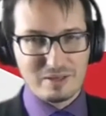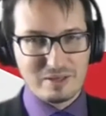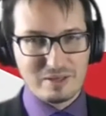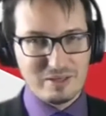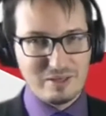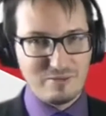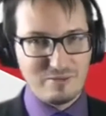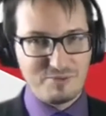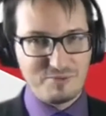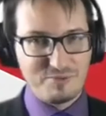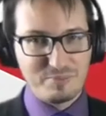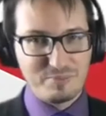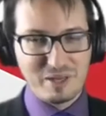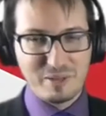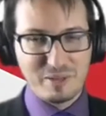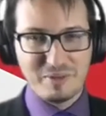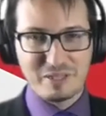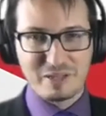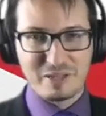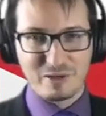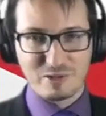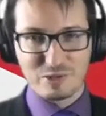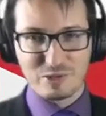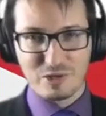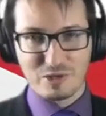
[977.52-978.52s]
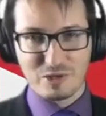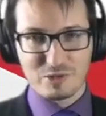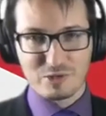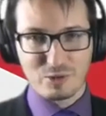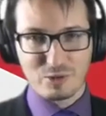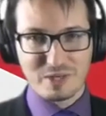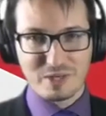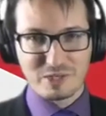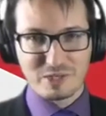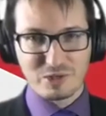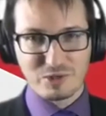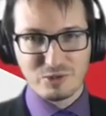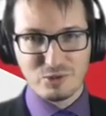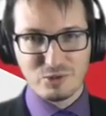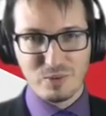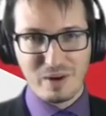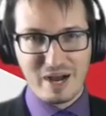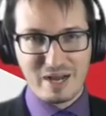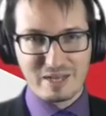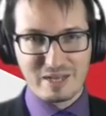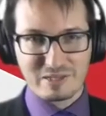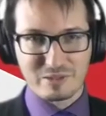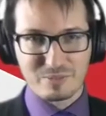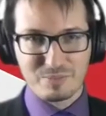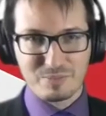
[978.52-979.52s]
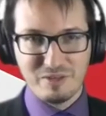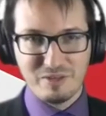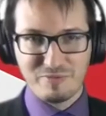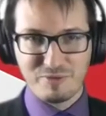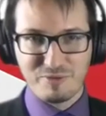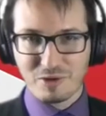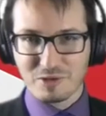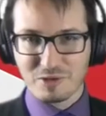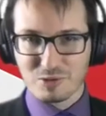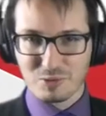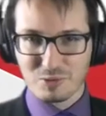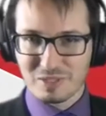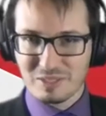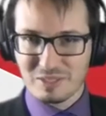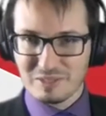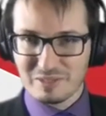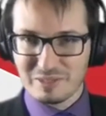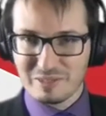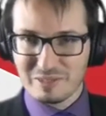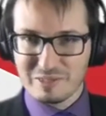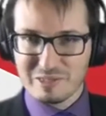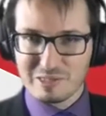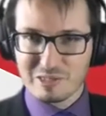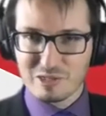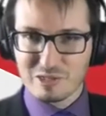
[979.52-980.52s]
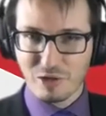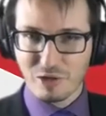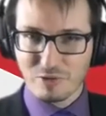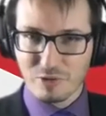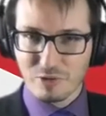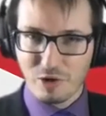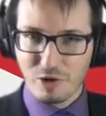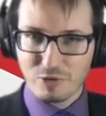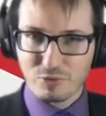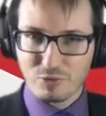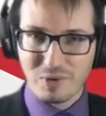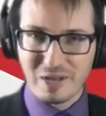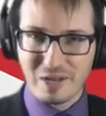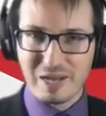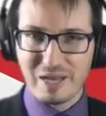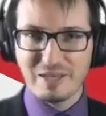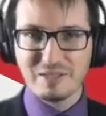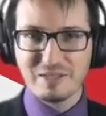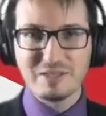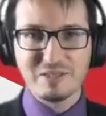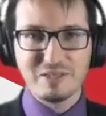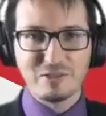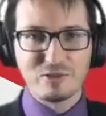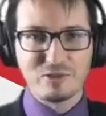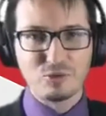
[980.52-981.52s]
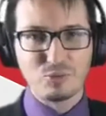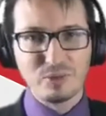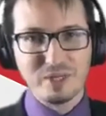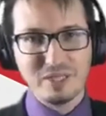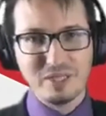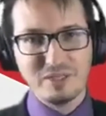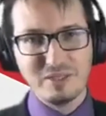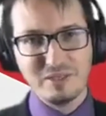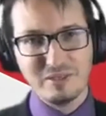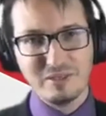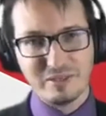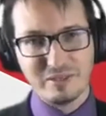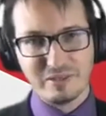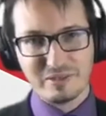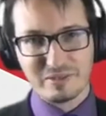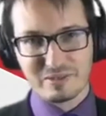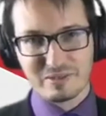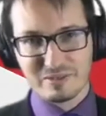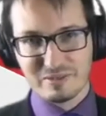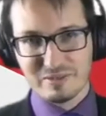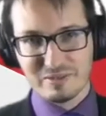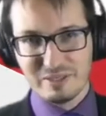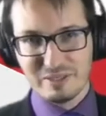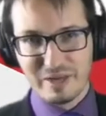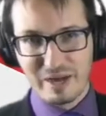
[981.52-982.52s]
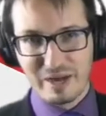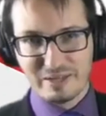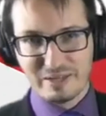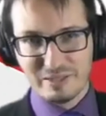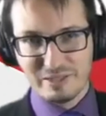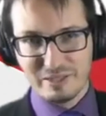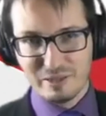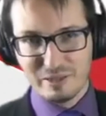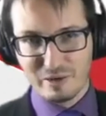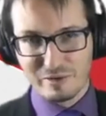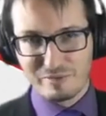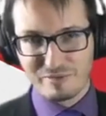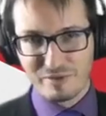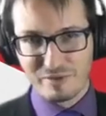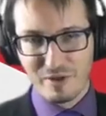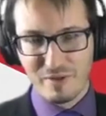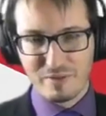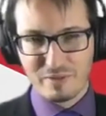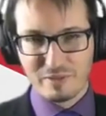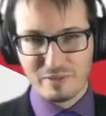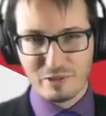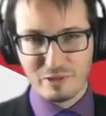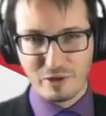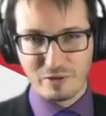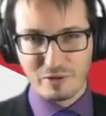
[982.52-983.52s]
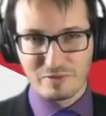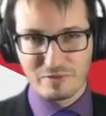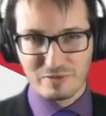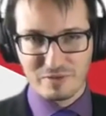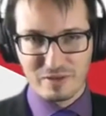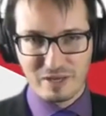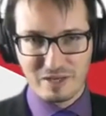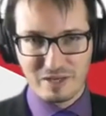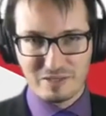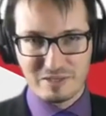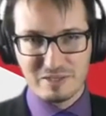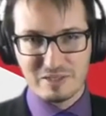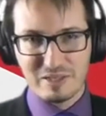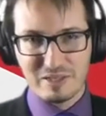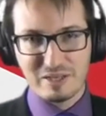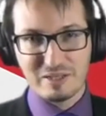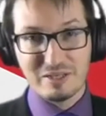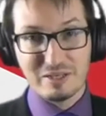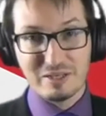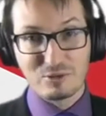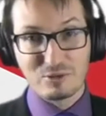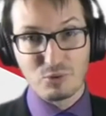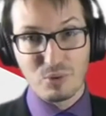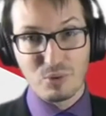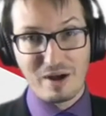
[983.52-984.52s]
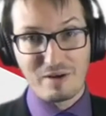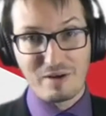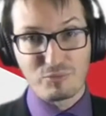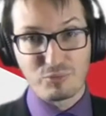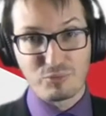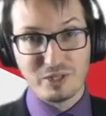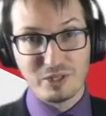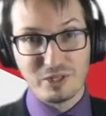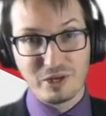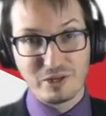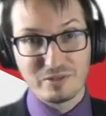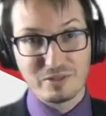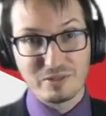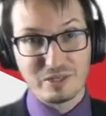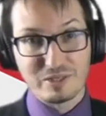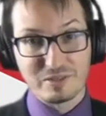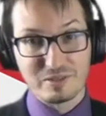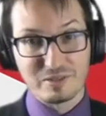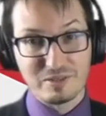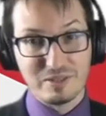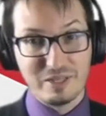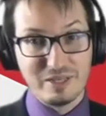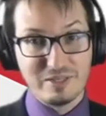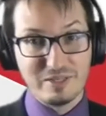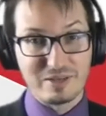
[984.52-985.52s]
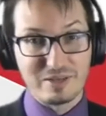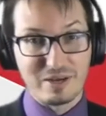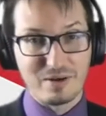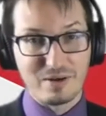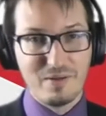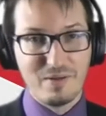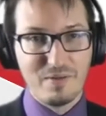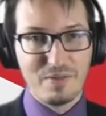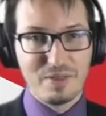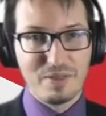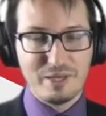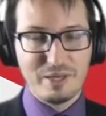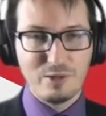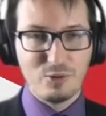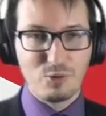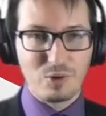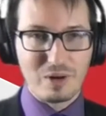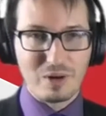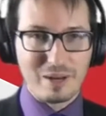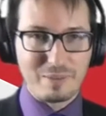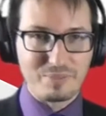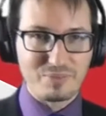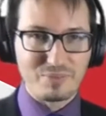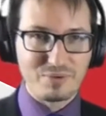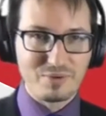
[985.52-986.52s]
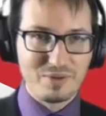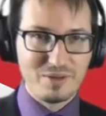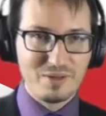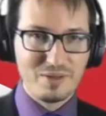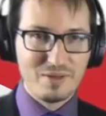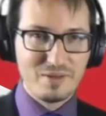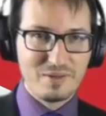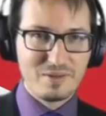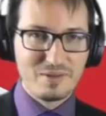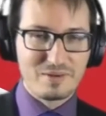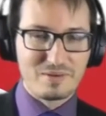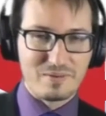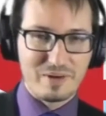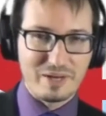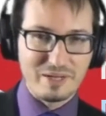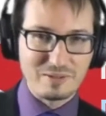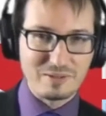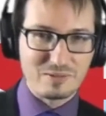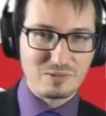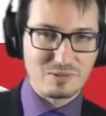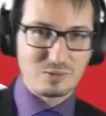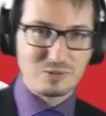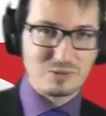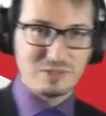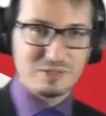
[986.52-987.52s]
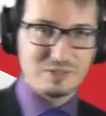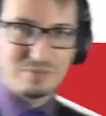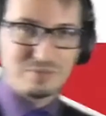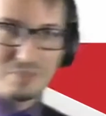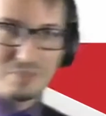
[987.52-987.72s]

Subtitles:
if maybe it answers the question you asked before, so this is not unrelated to indices, the idea of not hesitating to have redundant data in OLAP, right? So this